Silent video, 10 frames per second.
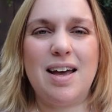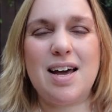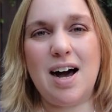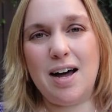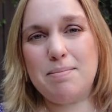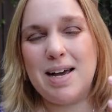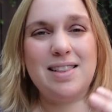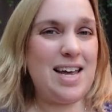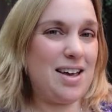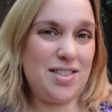cut my
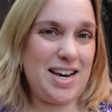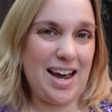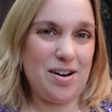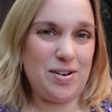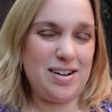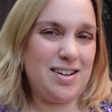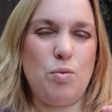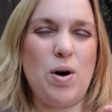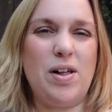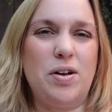length down
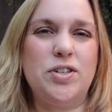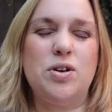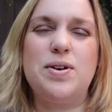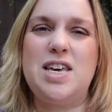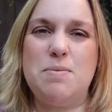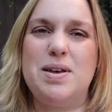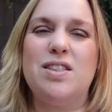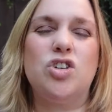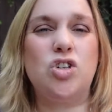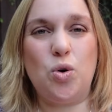while also keeping
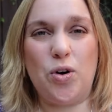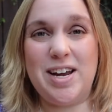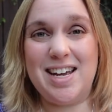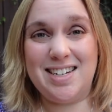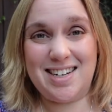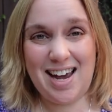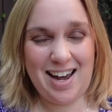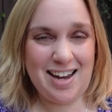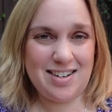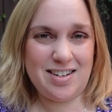the story
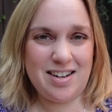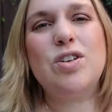intact.